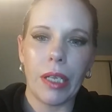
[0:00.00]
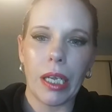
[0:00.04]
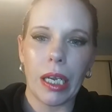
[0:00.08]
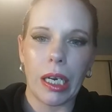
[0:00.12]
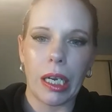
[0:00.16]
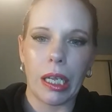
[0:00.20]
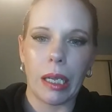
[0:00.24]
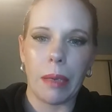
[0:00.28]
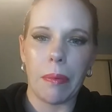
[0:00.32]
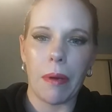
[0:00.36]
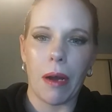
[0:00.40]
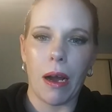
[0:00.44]

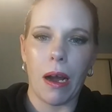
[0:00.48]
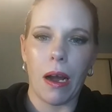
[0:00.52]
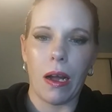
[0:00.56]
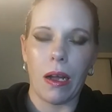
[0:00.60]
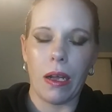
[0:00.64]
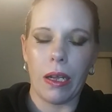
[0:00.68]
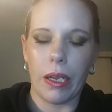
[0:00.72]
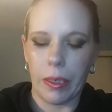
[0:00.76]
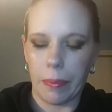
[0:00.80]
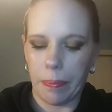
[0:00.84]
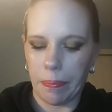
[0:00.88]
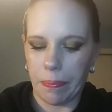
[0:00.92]
in a
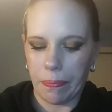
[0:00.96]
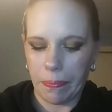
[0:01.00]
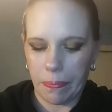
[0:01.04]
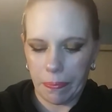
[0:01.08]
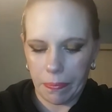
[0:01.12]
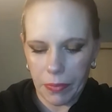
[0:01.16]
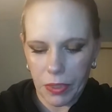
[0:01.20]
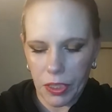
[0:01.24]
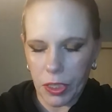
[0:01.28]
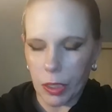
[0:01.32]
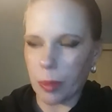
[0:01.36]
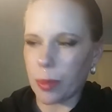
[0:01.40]

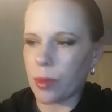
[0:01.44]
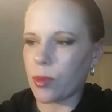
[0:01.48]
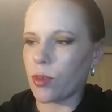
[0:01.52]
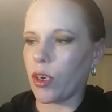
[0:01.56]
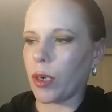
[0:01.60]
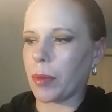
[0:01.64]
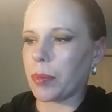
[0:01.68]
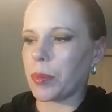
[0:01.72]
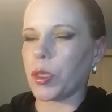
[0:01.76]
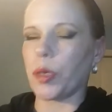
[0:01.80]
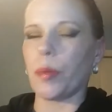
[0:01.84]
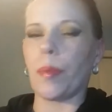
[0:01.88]

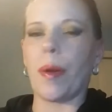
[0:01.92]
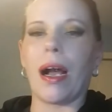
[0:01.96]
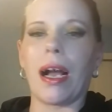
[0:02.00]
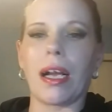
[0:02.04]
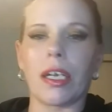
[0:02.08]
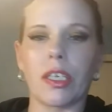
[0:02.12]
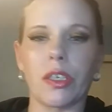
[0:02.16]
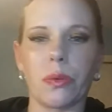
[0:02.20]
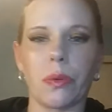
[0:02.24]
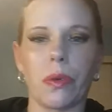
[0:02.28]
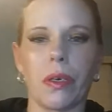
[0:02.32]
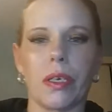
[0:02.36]
subscription
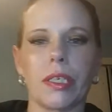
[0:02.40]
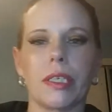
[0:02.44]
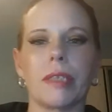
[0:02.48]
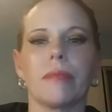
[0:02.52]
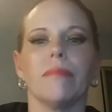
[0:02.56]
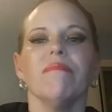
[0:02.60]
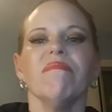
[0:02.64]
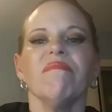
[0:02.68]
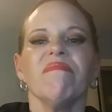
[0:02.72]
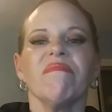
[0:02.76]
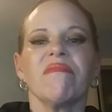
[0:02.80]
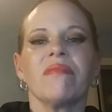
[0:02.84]
box was
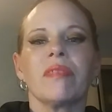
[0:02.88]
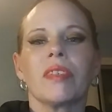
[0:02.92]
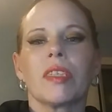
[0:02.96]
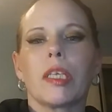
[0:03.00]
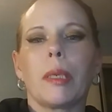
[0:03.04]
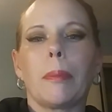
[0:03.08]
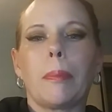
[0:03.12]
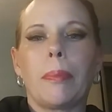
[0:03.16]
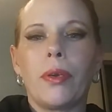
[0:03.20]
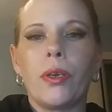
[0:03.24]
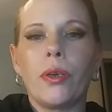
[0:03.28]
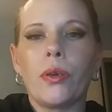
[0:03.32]

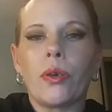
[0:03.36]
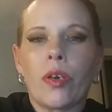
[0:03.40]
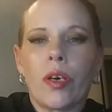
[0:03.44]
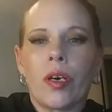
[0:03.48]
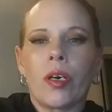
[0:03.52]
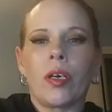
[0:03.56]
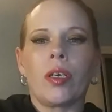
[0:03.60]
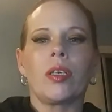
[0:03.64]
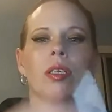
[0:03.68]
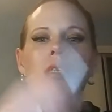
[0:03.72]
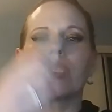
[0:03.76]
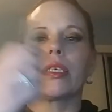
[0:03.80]
the
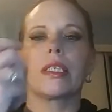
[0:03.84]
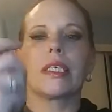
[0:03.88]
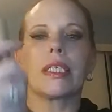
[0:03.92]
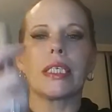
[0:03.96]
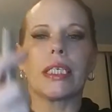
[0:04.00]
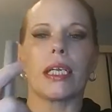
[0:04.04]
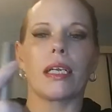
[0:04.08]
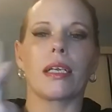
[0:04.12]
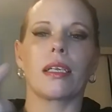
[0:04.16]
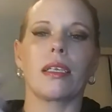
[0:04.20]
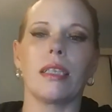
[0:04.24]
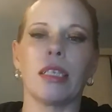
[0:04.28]
Pure
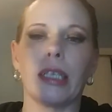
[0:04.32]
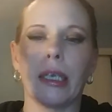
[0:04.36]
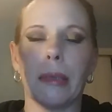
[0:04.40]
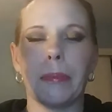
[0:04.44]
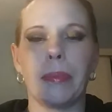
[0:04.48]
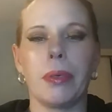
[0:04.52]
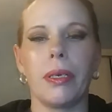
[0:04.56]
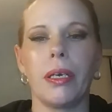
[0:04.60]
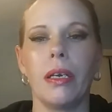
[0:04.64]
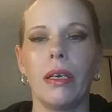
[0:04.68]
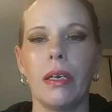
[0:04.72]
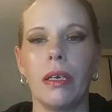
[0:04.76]
Stick
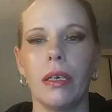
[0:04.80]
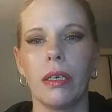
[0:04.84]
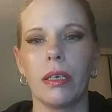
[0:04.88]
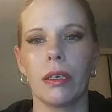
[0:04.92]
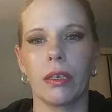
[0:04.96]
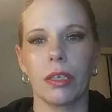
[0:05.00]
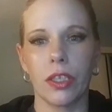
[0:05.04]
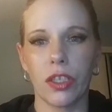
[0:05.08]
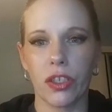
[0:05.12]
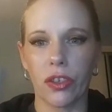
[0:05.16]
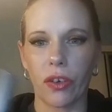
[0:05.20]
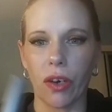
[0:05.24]
Lip
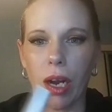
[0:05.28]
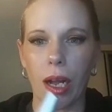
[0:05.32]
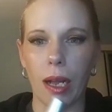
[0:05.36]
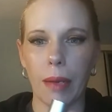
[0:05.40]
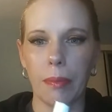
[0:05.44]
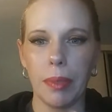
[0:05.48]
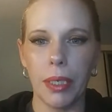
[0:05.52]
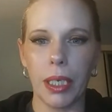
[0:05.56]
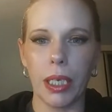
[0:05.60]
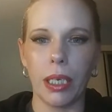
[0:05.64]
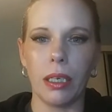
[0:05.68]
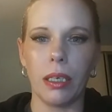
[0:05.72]

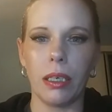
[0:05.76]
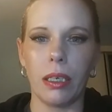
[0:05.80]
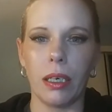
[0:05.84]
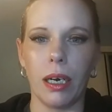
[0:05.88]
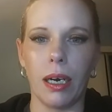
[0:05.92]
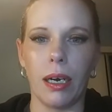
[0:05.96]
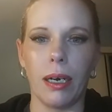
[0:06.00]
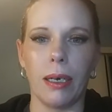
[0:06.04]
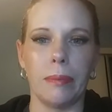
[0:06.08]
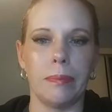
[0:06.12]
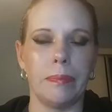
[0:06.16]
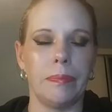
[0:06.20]
Scrub
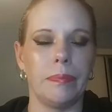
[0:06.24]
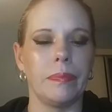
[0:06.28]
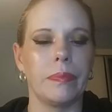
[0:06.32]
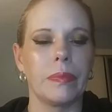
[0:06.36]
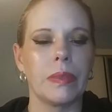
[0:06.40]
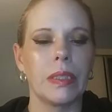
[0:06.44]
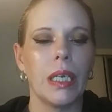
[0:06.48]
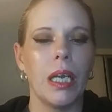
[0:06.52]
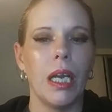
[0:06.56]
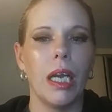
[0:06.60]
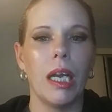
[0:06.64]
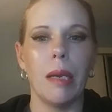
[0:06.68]

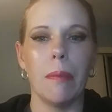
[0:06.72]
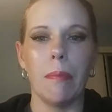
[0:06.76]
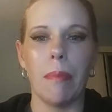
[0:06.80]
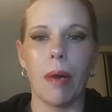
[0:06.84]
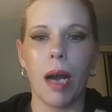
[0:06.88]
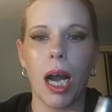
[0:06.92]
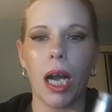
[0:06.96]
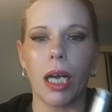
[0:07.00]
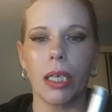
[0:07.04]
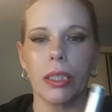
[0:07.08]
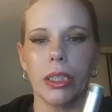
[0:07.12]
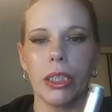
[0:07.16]
in
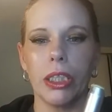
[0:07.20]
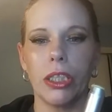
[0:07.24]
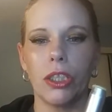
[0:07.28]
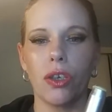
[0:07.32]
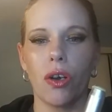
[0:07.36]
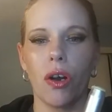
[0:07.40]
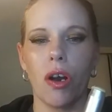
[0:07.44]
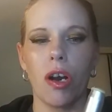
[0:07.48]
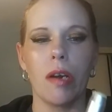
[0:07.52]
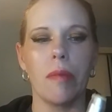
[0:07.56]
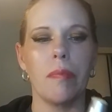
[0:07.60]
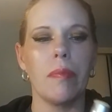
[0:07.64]

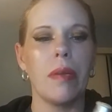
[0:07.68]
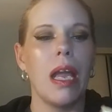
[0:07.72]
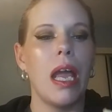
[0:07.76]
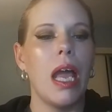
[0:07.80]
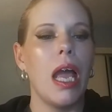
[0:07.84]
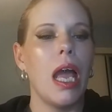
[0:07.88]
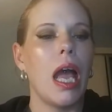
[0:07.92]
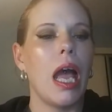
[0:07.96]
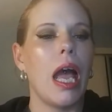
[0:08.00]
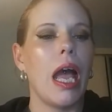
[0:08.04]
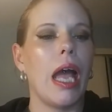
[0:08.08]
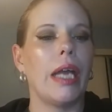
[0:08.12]
BoxyCharm,
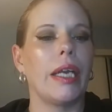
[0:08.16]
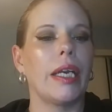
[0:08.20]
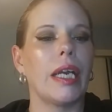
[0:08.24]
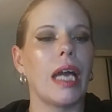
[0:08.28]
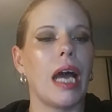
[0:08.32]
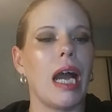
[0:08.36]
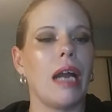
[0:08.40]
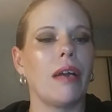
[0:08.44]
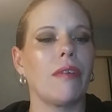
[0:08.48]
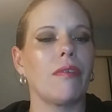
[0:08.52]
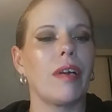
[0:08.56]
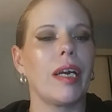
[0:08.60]
and
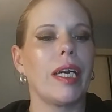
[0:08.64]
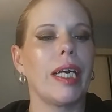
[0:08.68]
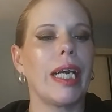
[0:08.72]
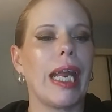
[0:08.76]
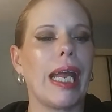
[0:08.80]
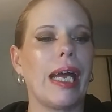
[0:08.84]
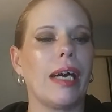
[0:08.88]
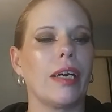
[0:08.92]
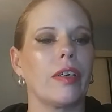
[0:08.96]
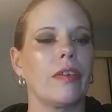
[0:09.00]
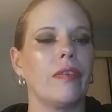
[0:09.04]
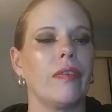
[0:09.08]
I ran
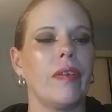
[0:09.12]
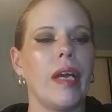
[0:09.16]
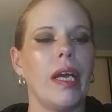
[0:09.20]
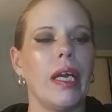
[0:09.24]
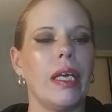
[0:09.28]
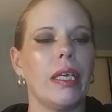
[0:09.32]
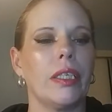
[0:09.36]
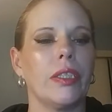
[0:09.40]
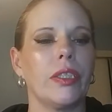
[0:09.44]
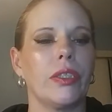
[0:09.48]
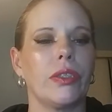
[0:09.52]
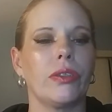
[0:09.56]
out of
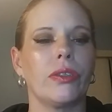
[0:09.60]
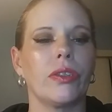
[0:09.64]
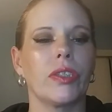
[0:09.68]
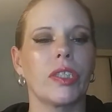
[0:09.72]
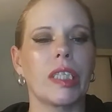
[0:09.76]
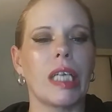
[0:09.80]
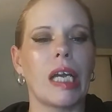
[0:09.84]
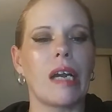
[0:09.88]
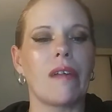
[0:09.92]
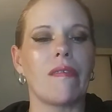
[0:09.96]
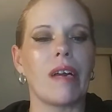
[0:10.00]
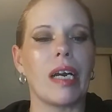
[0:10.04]
it. As soon
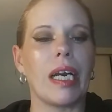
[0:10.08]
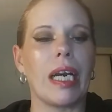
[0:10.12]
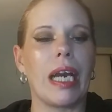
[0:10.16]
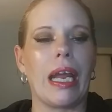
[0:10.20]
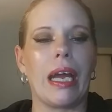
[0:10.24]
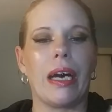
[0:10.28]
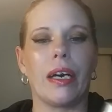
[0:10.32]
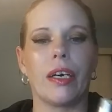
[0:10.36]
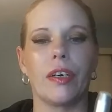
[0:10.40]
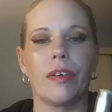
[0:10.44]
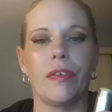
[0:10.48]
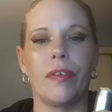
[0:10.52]
as I ran
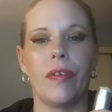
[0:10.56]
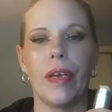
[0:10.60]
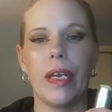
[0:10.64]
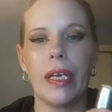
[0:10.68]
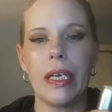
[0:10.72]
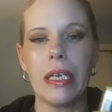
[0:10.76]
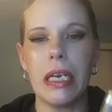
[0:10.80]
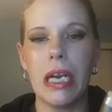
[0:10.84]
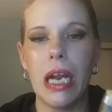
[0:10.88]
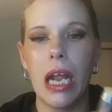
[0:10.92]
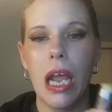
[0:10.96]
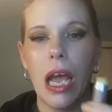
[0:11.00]
out of
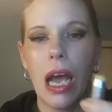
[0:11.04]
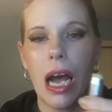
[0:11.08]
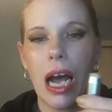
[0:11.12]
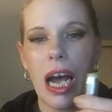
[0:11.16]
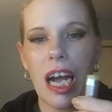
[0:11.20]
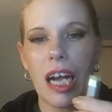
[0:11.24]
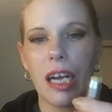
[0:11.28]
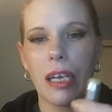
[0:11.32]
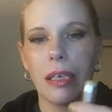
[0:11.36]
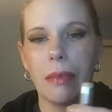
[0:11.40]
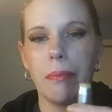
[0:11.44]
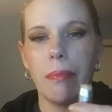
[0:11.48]
it,
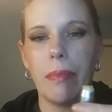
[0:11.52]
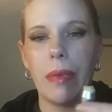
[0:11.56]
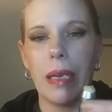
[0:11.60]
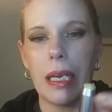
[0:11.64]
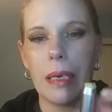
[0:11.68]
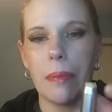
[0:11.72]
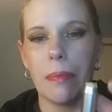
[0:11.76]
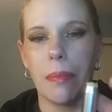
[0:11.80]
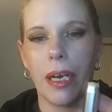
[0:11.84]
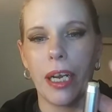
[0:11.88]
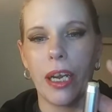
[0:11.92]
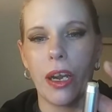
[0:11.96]
I
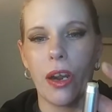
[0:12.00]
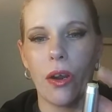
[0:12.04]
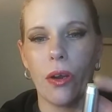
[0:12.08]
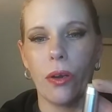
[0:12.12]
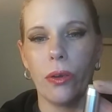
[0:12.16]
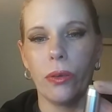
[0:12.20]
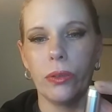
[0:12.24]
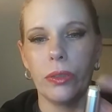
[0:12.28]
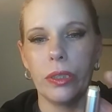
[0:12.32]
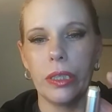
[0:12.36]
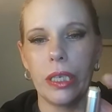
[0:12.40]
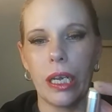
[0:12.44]
made my
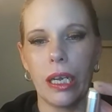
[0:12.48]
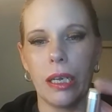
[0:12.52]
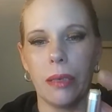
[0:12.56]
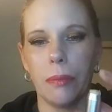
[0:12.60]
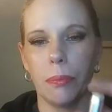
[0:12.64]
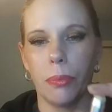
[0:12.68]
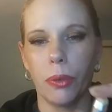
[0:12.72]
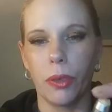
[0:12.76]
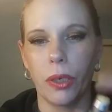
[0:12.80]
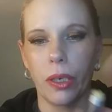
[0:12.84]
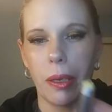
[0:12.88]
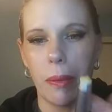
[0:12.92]
own
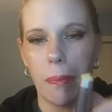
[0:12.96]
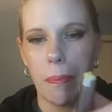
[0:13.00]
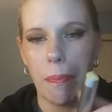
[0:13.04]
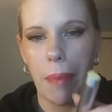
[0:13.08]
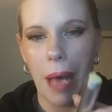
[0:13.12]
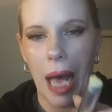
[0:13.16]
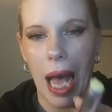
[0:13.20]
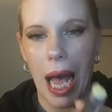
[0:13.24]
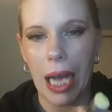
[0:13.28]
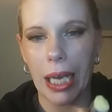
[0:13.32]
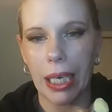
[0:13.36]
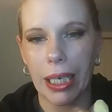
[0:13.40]
and put it
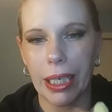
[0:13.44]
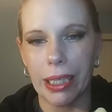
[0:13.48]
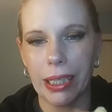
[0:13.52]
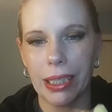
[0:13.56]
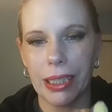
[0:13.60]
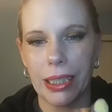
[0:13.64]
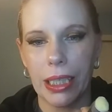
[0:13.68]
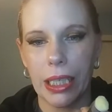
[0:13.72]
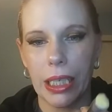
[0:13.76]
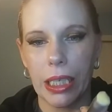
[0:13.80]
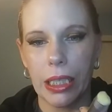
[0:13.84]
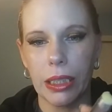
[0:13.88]
back
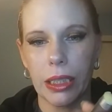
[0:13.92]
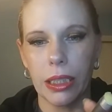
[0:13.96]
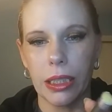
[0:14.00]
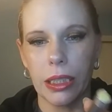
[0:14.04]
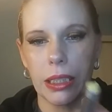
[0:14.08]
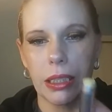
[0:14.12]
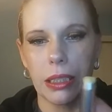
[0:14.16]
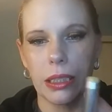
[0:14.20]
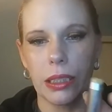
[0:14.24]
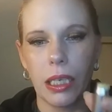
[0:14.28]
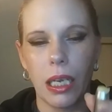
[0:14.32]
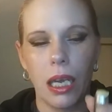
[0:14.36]
in
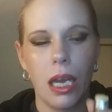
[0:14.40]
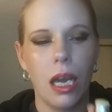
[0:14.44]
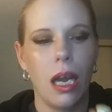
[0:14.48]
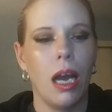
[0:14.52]
this.